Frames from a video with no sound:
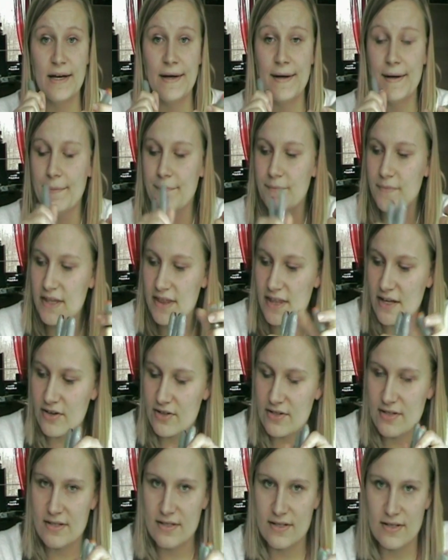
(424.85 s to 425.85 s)

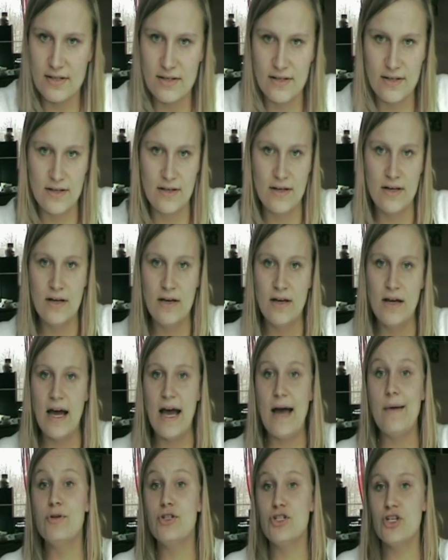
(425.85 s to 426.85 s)

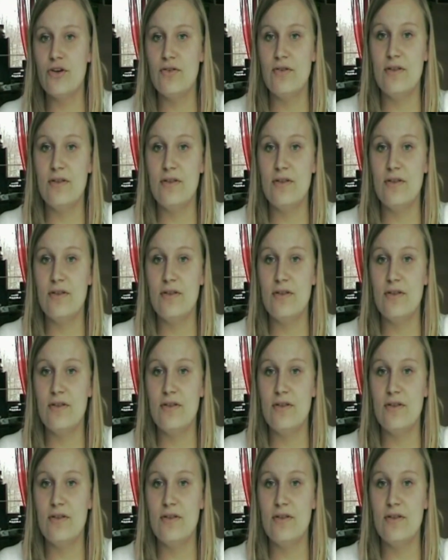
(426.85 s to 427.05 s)
I will show